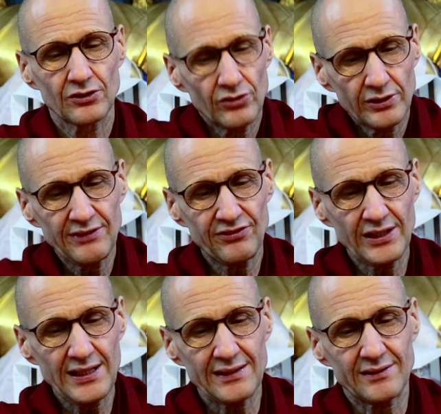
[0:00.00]
So they
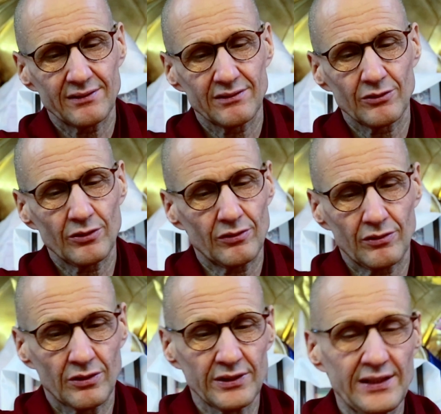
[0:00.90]
forget,
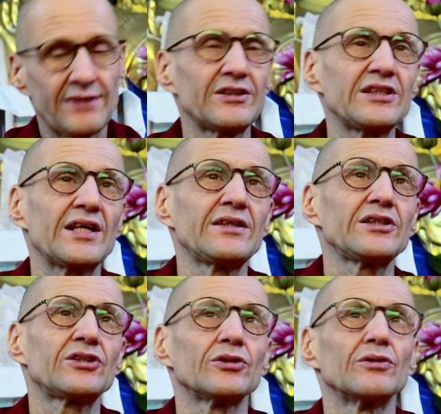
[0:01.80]
or they never
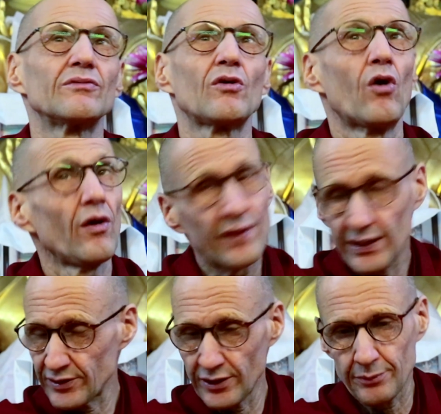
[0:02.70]
intended to, or
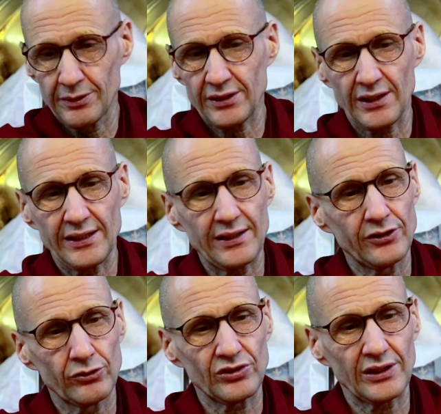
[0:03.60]
they're deliberately
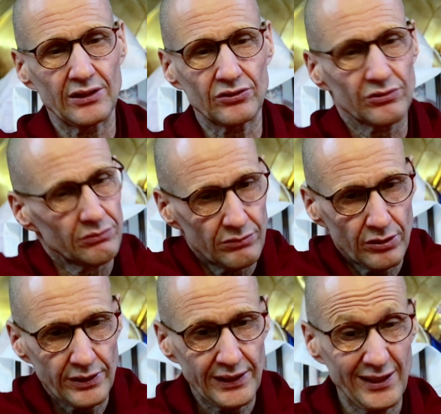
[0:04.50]
using us.
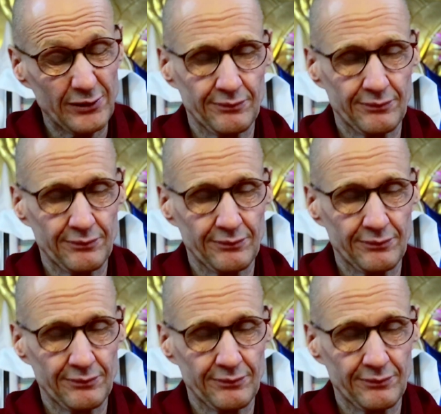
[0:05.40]
Okay.